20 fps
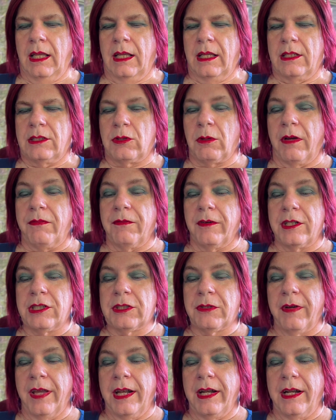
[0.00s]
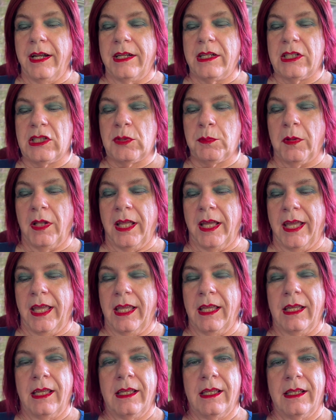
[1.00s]
So I first created a
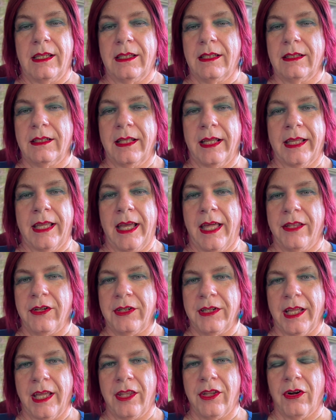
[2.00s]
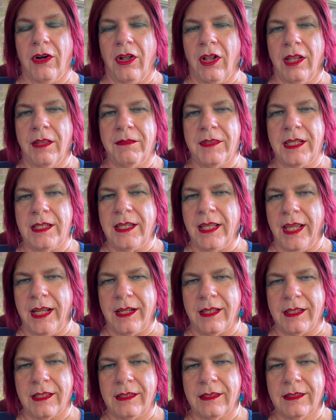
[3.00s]
display that gathered together all of the
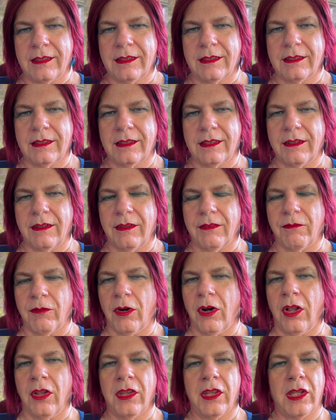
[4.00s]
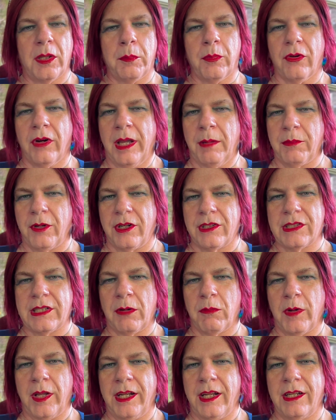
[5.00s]
data for all of the parameters that
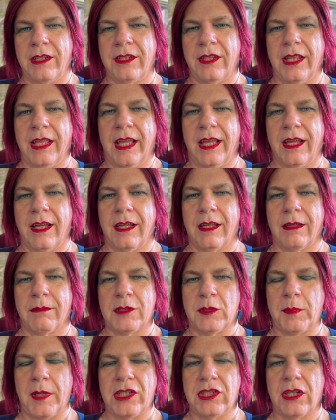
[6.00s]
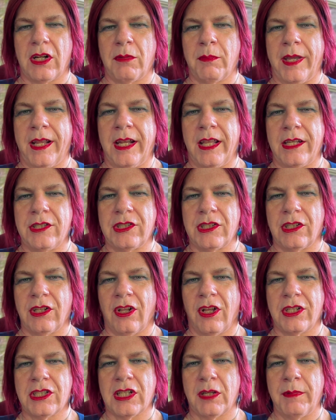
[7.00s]
went into the Space Shuttle main engine
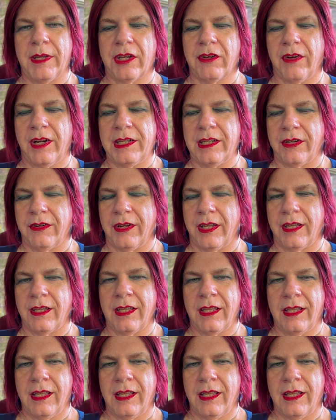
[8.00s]
launch commit criteria.